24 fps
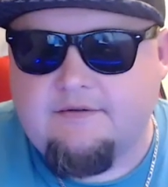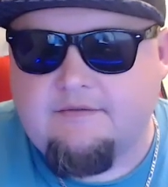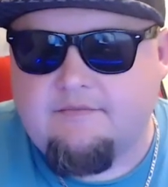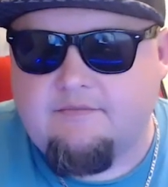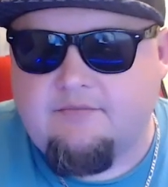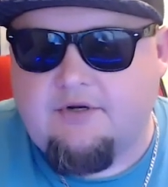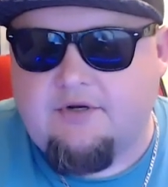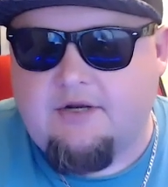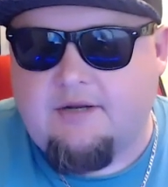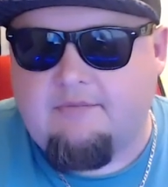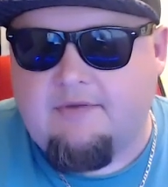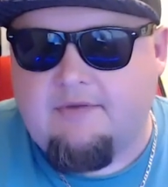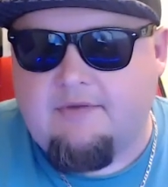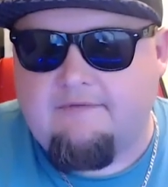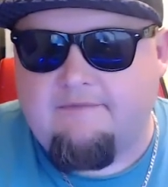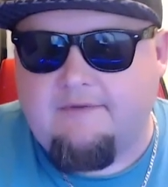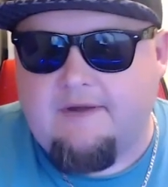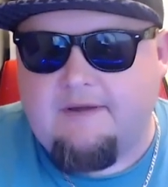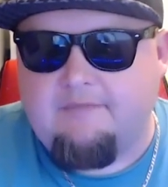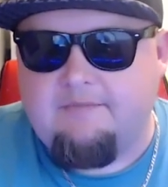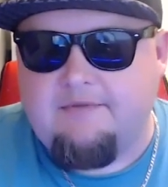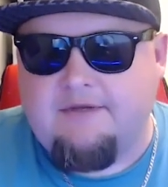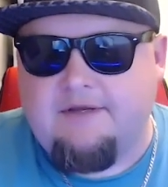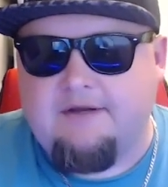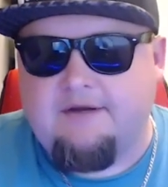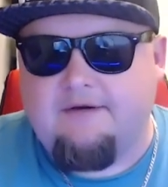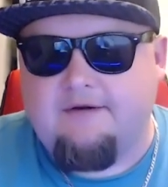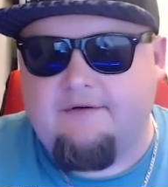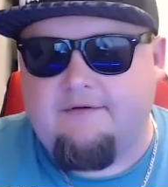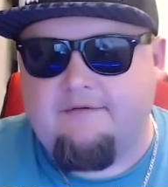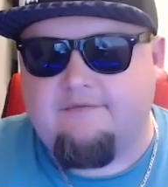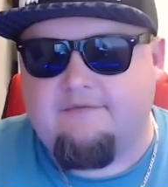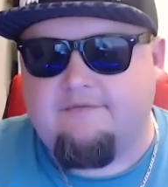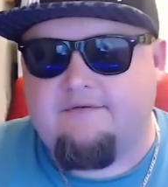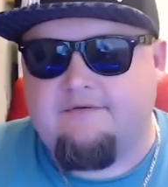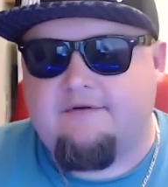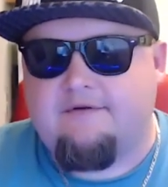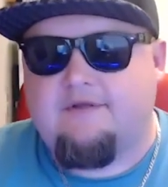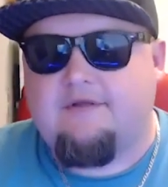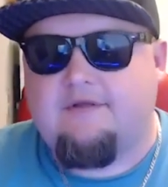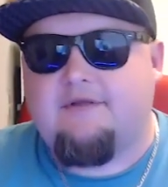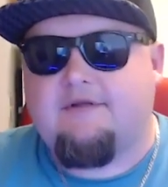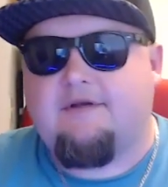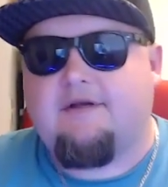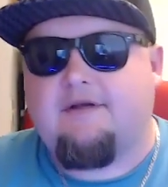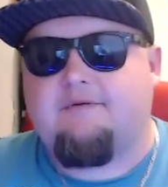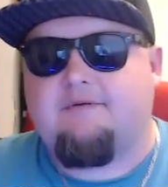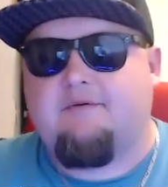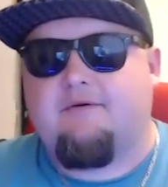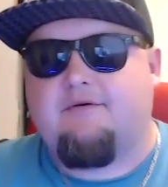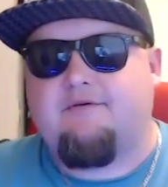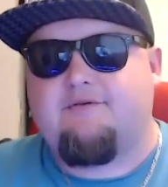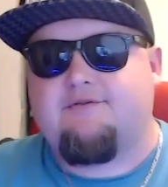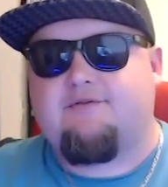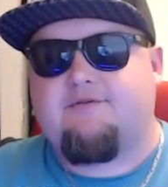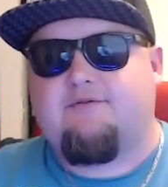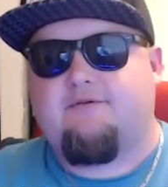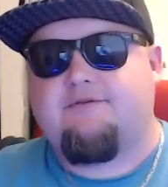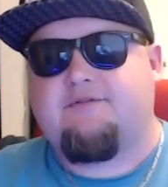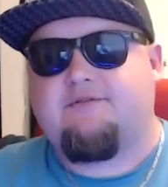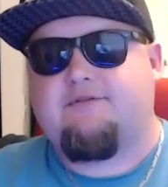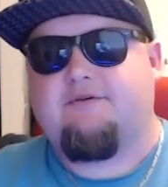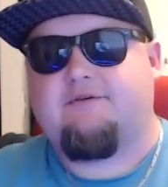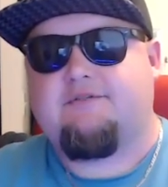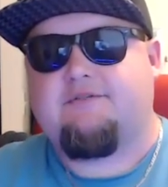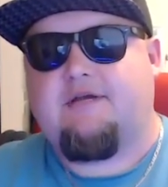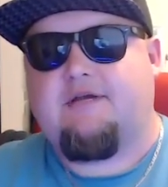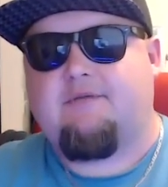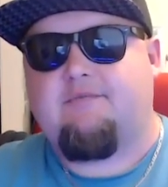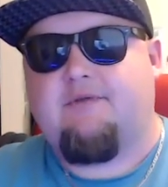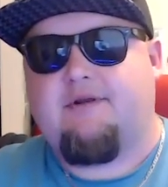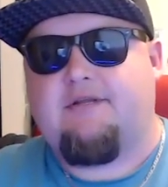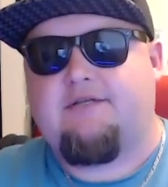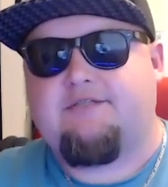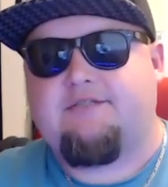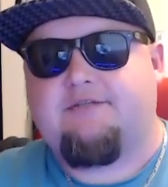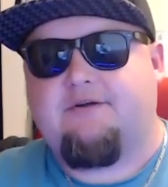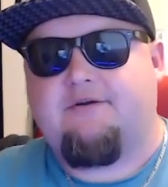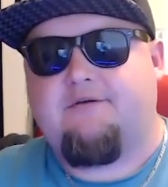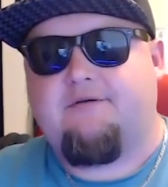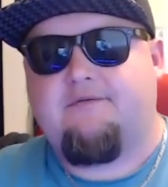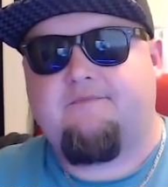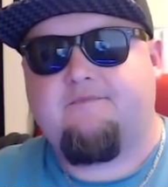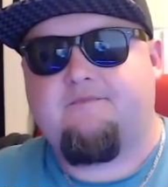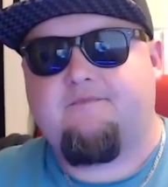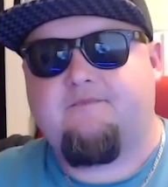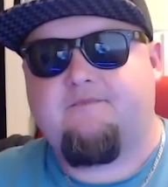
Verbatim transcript: Put on my vape gear. Got the old school Suicide Bunny shirt.